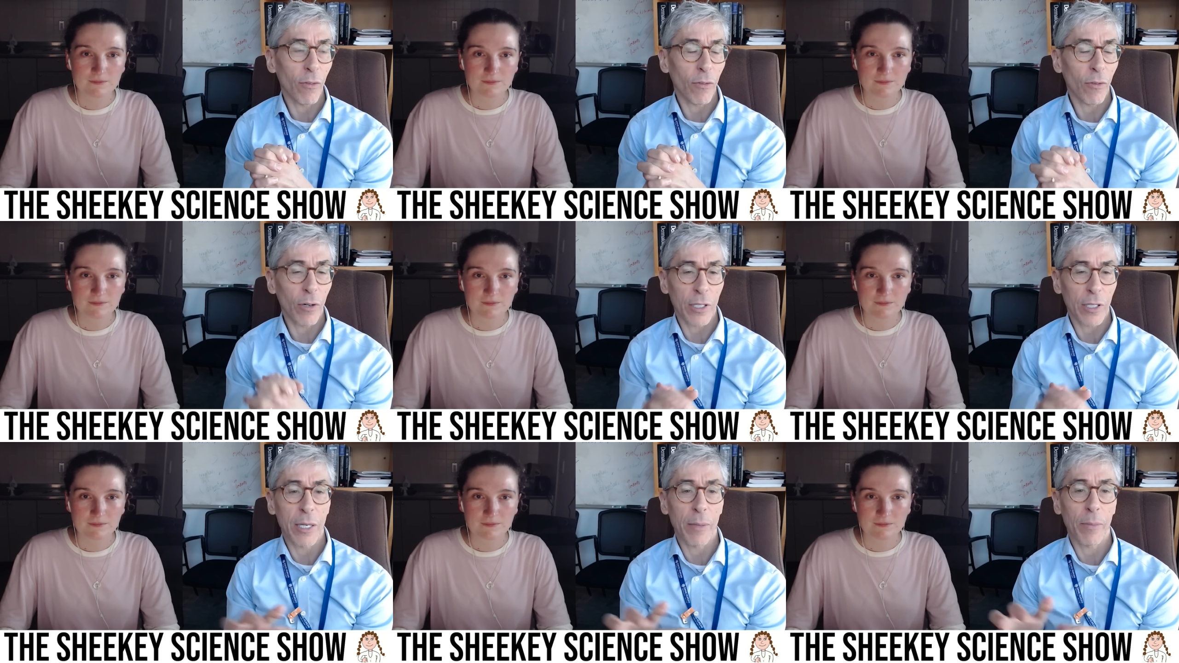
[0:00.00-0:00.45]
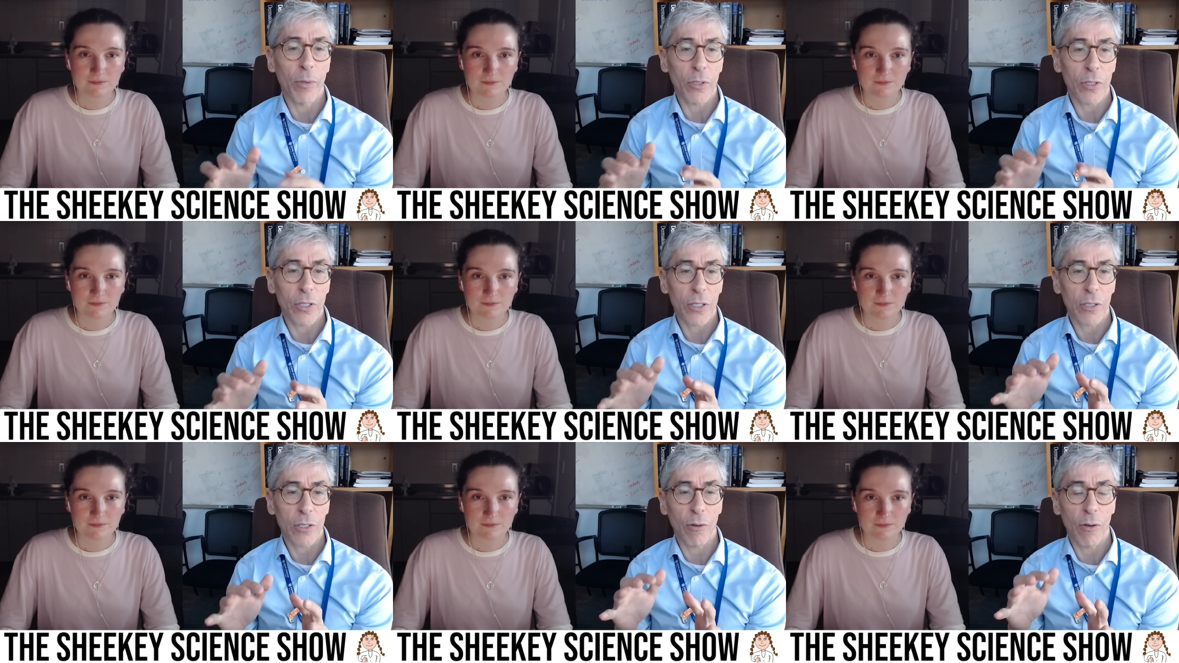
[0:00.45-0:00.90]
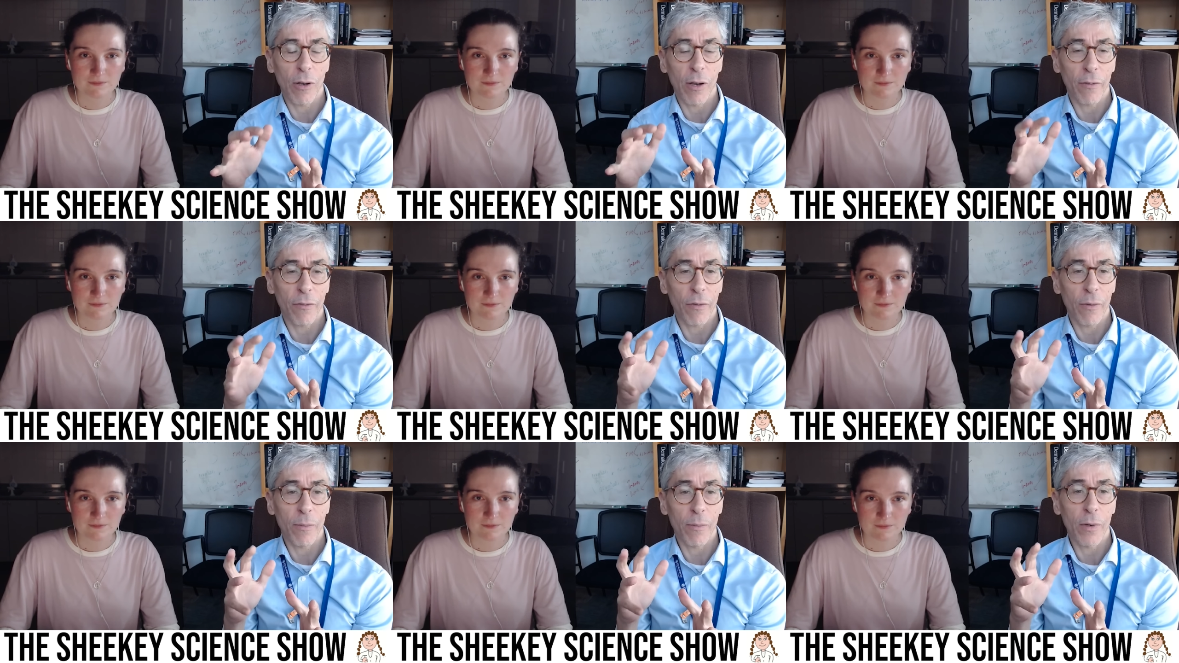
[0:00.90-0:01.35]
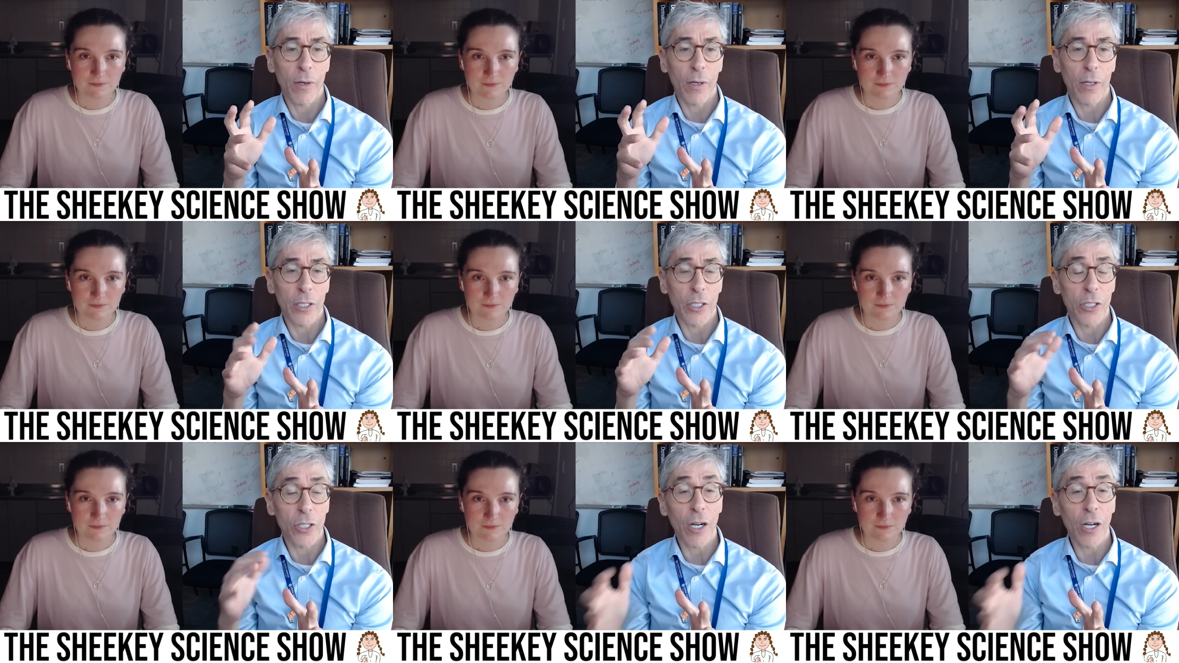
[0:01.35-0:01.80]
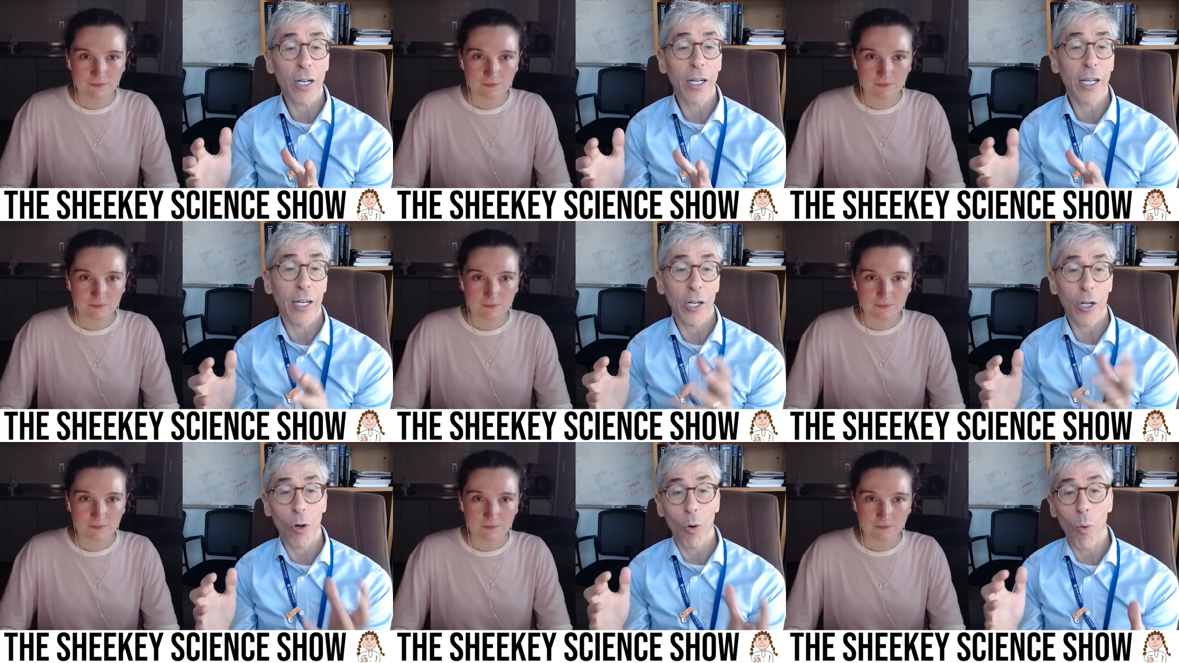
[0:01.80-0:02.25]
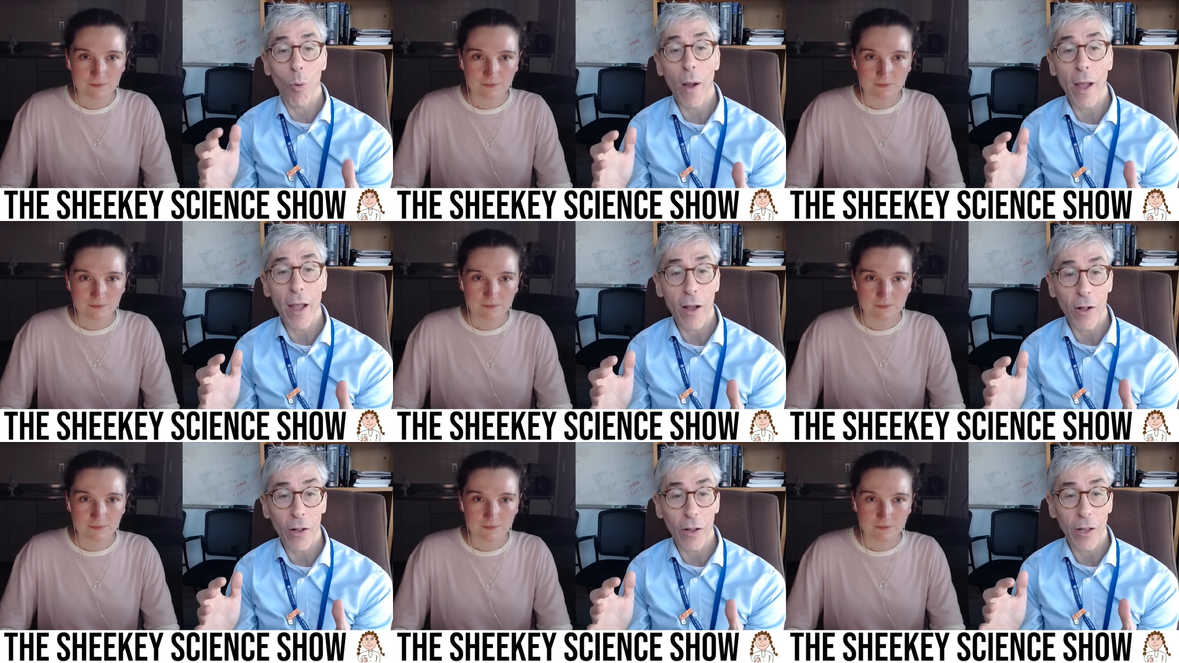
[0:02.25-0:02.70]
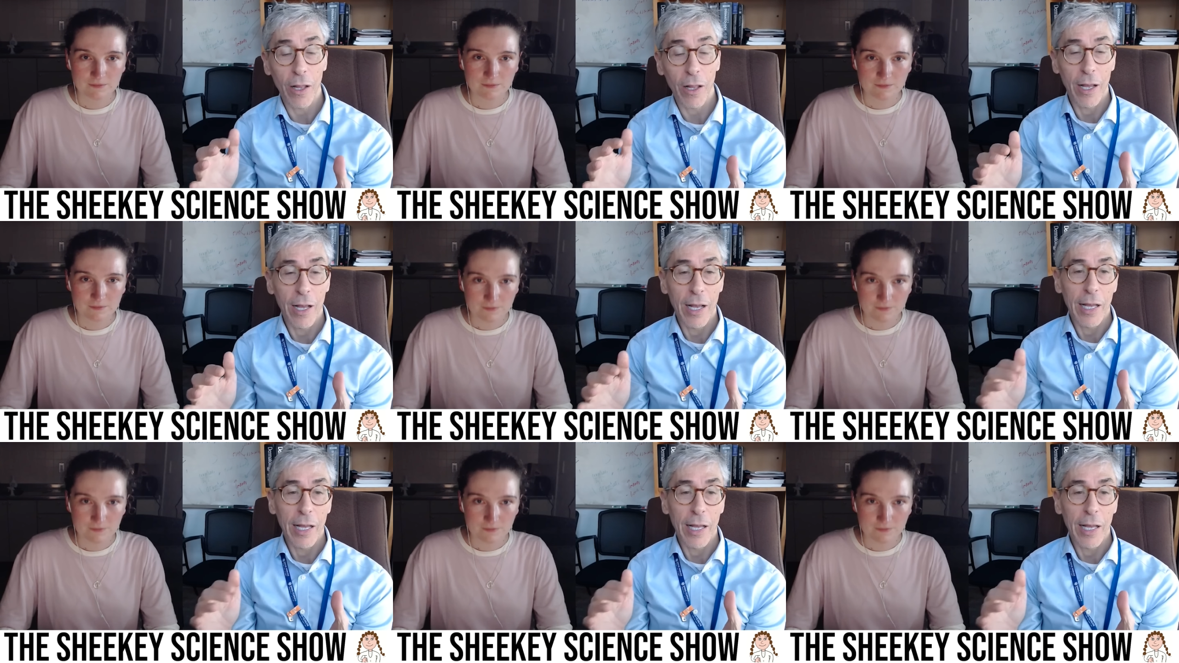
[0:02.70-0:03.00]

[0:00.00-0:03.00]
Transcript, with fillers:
Speaker 1: for example, is uh, from a duck and a quail.